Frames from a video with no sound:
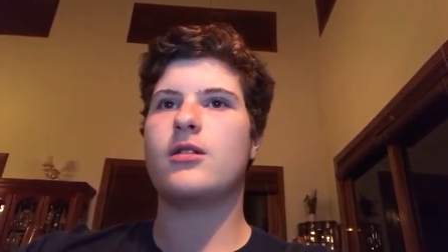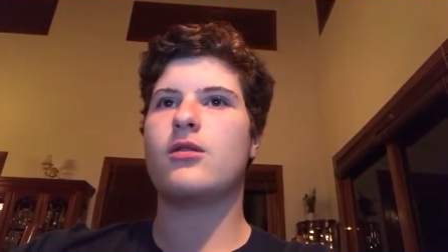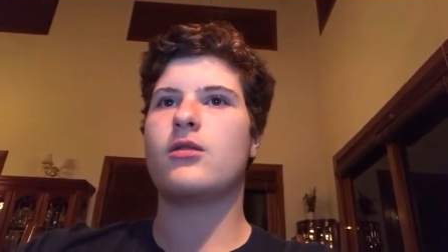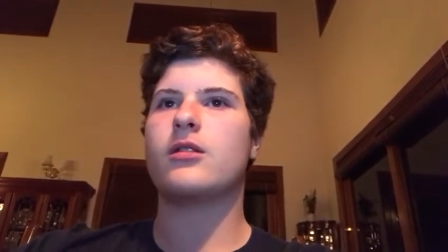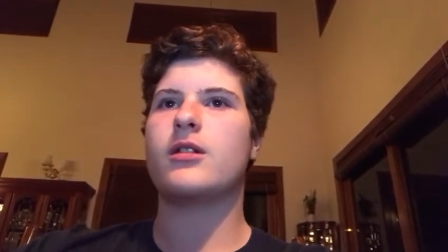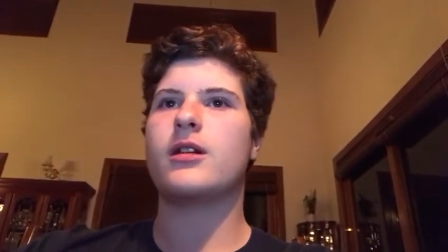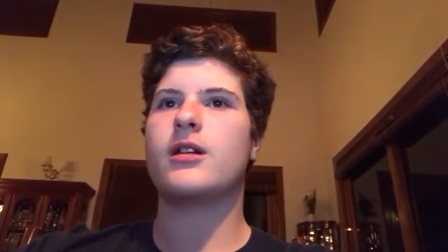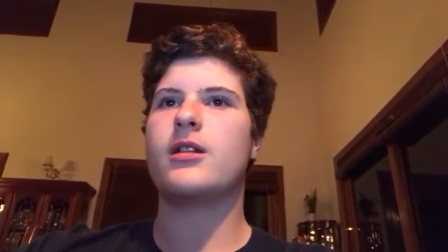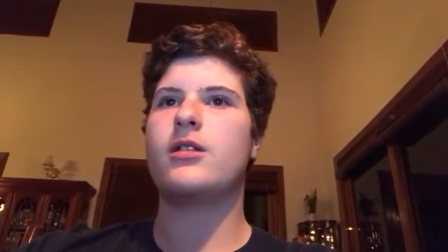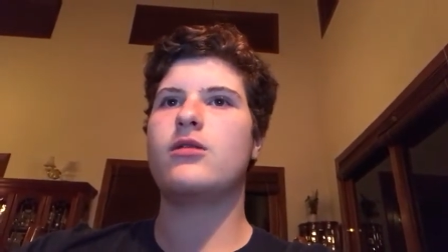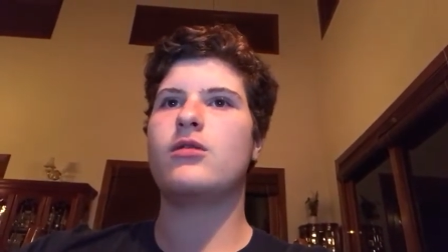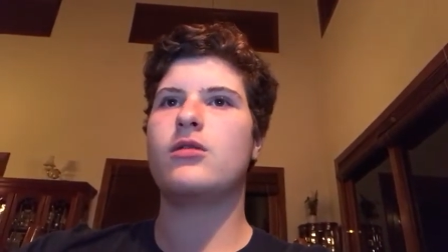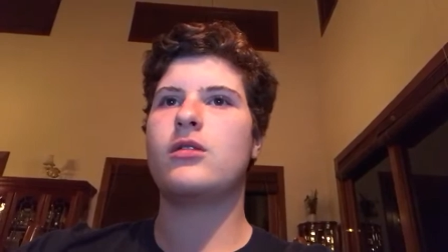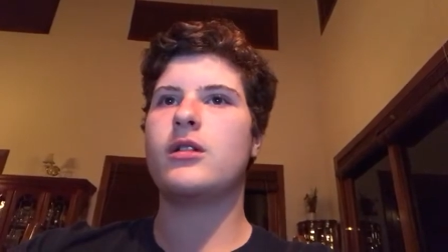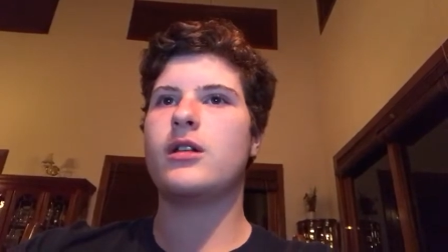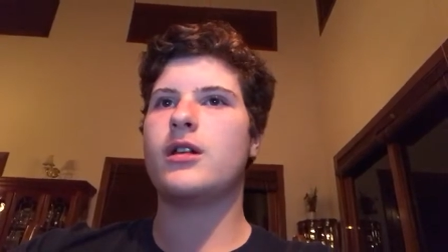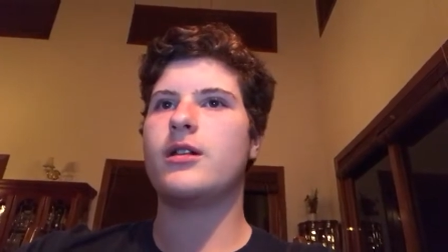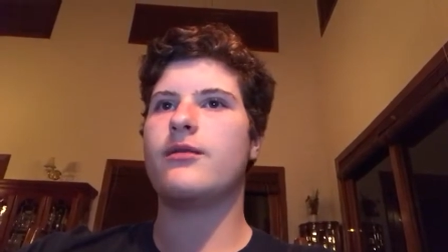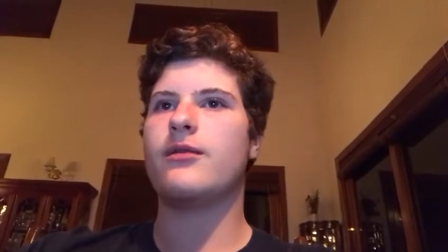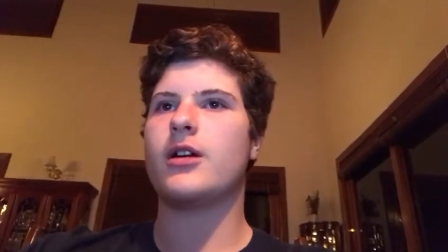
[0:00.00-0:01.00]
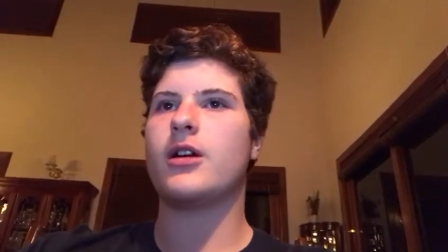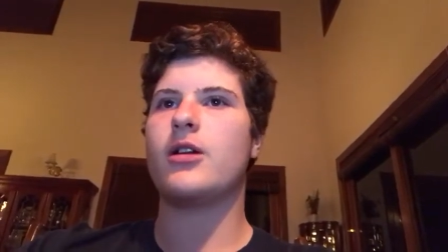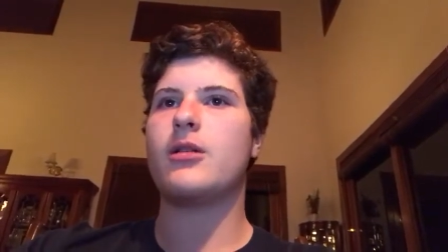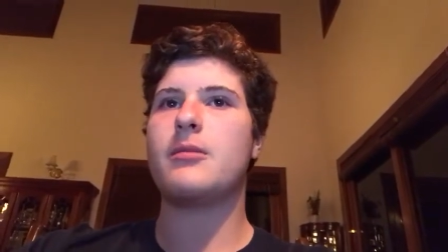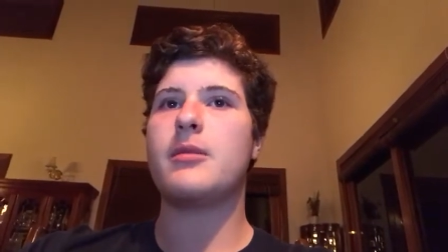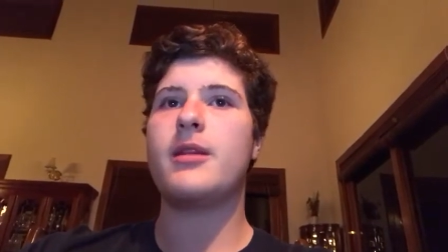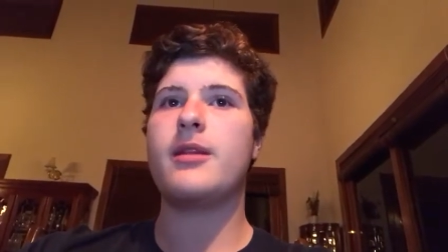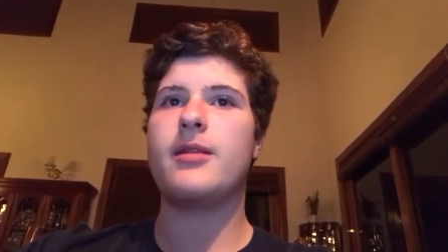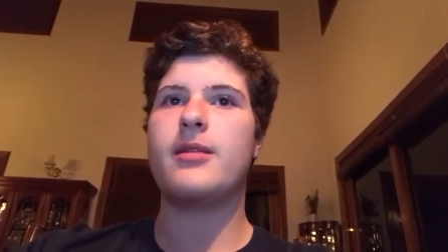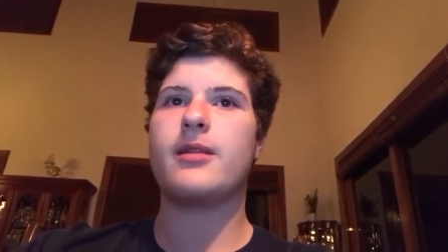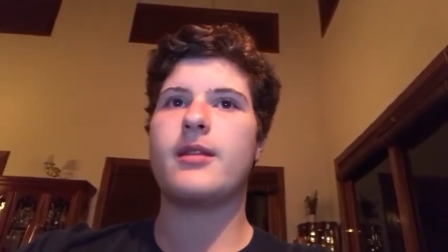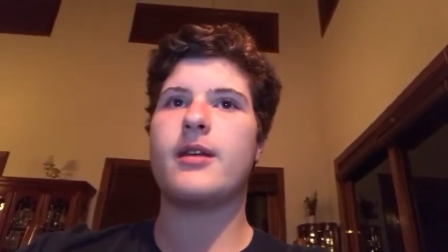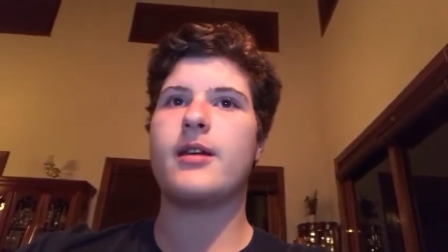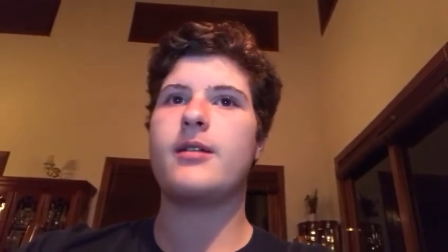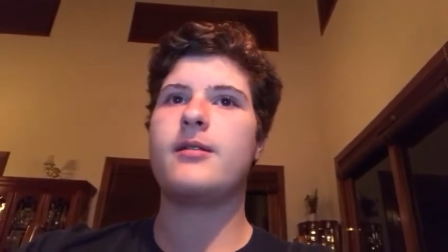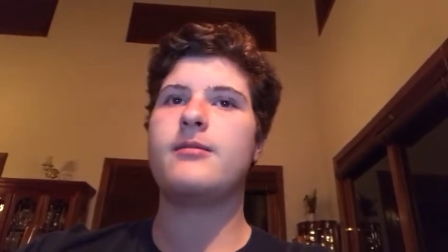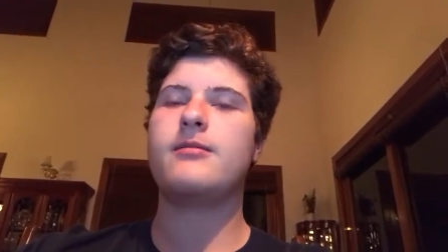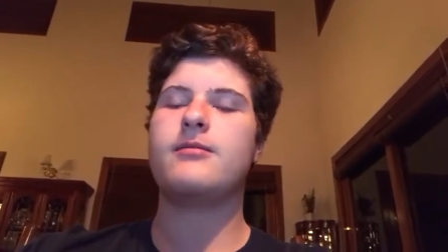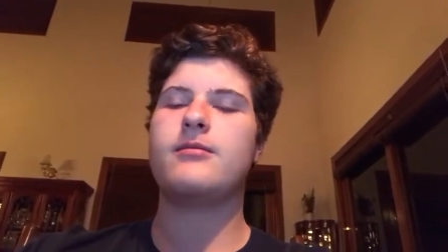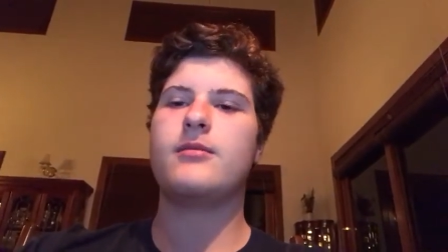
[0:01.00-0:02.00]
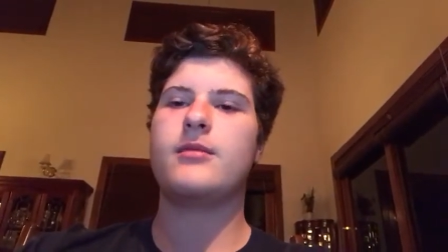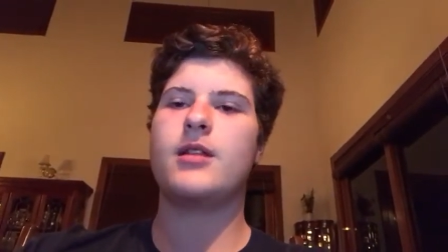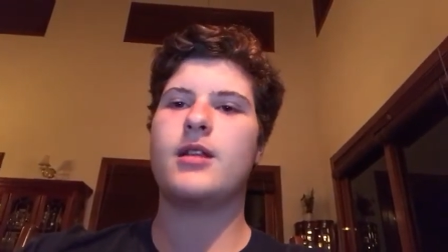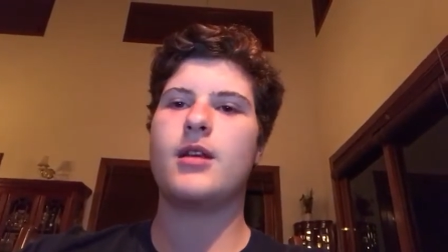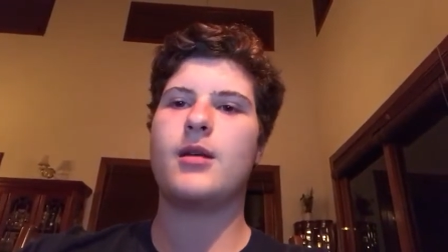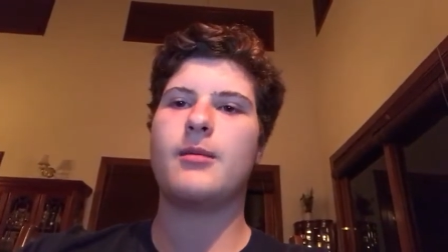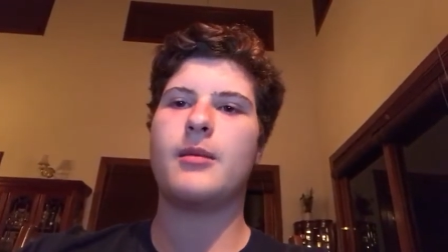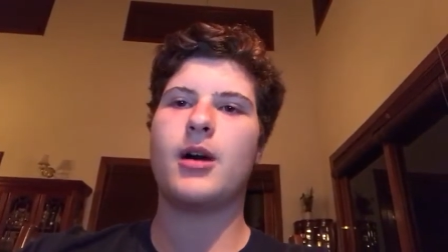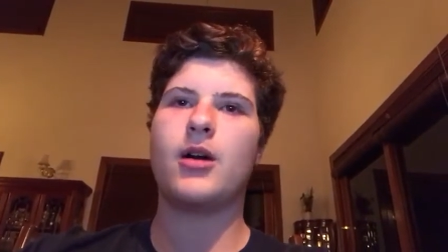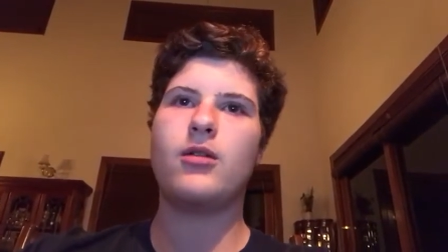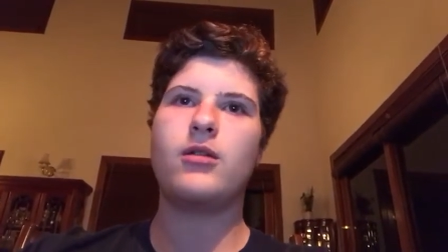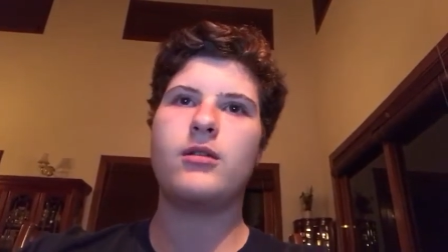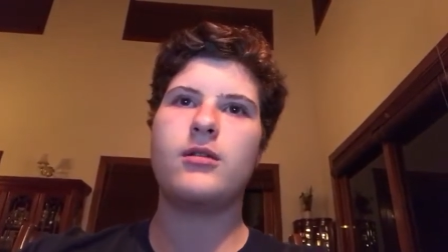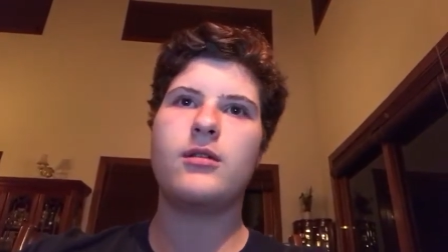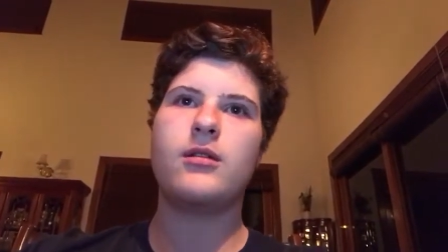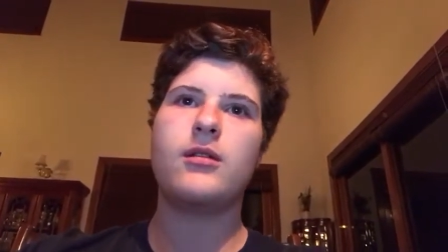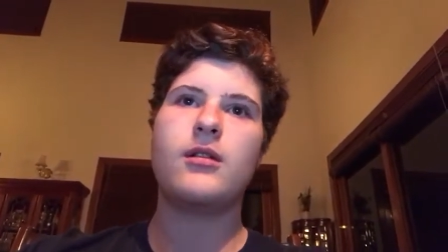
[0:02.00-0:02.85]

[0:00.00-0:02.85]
or indoor environment, then the amount